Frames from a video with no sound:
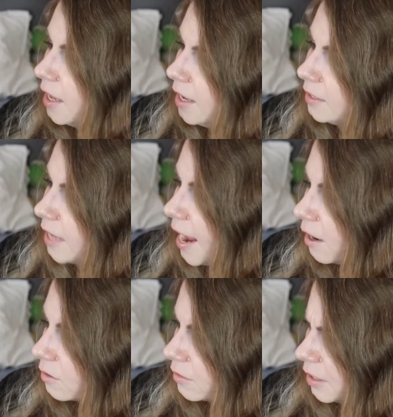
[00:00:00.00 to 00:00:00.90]
His
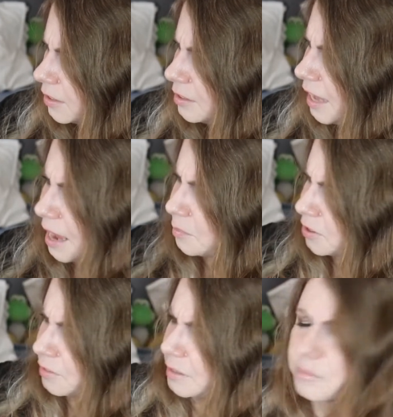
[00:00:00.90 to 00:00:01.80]
hair looks
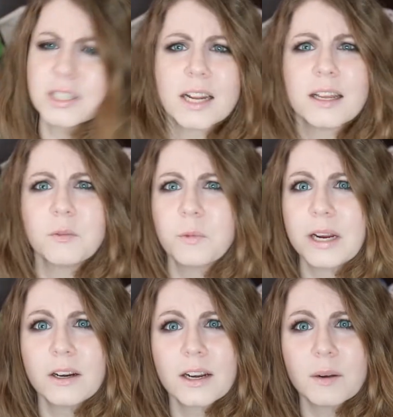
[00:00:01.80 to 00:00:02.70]
absolutely stunning,
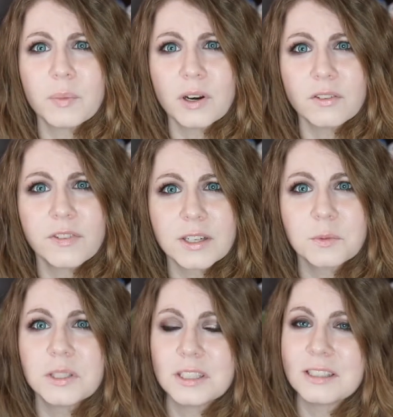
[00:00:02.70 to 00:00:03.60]
weird, and perfect,
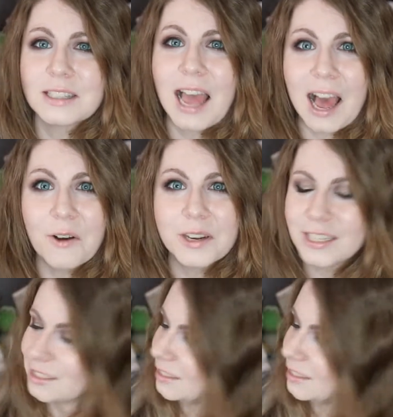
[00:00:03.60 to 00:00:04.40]
which is how it is